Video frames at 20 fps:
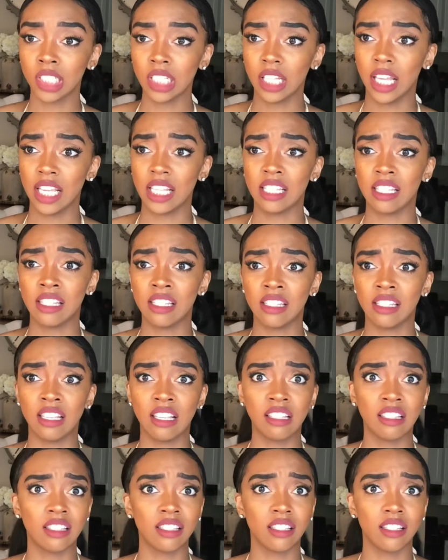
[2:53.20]
like
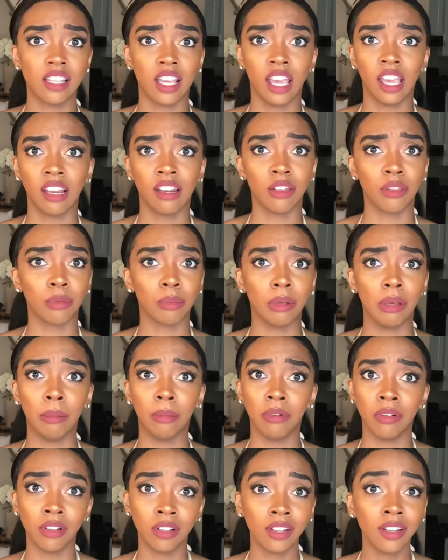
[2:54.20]
6 to 8 other
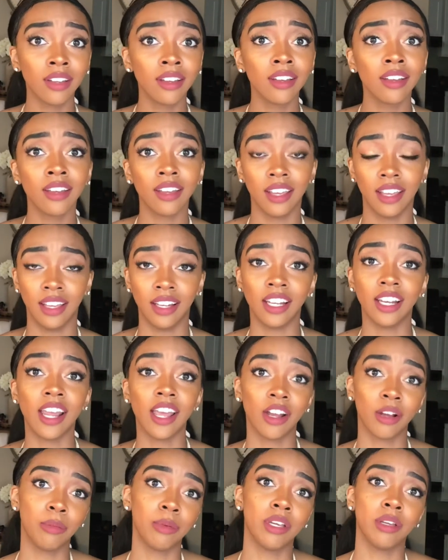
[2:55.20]
people in an
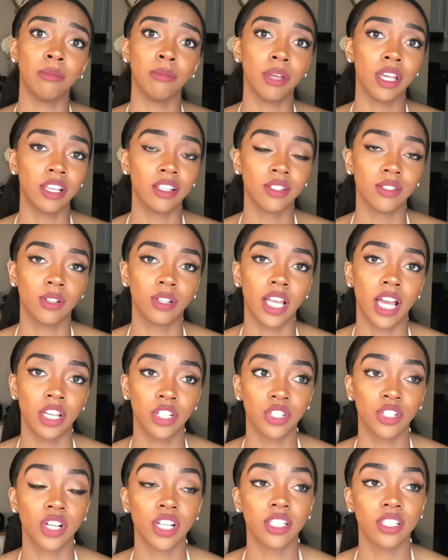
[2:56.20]
Airbnb. So
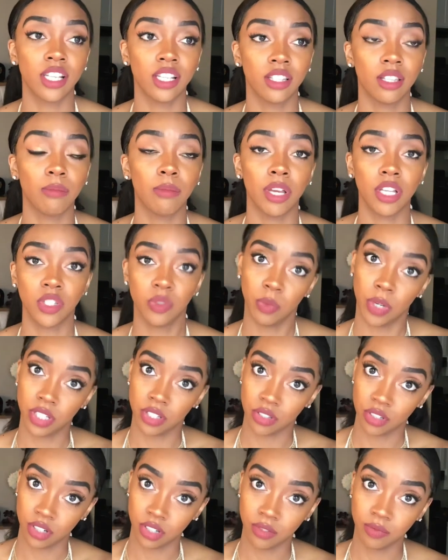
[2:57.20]
last year I stayed at the Best
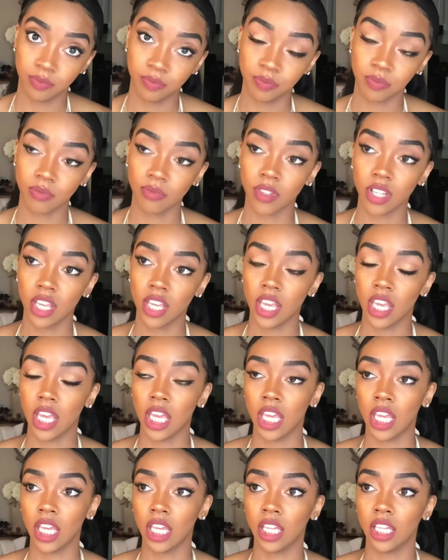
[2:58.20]
Western
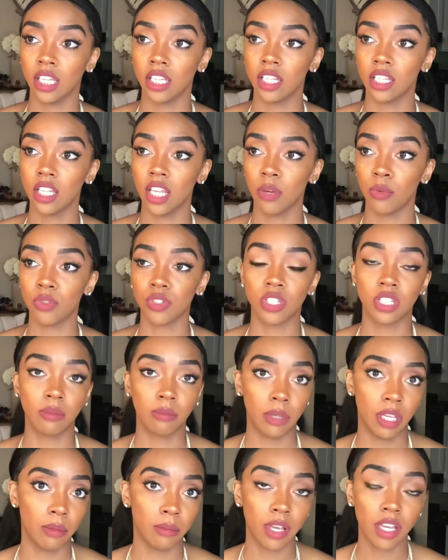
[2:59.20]
and it was just
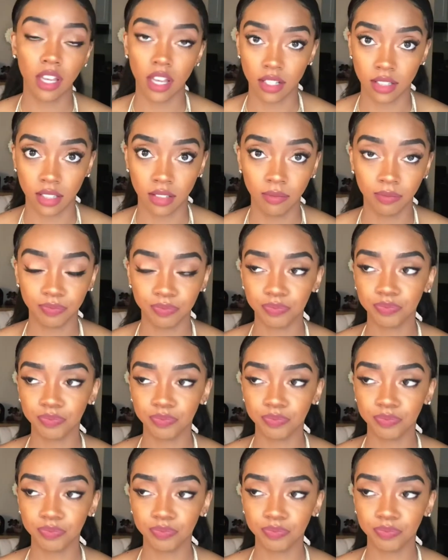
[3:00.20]
me and my cousin.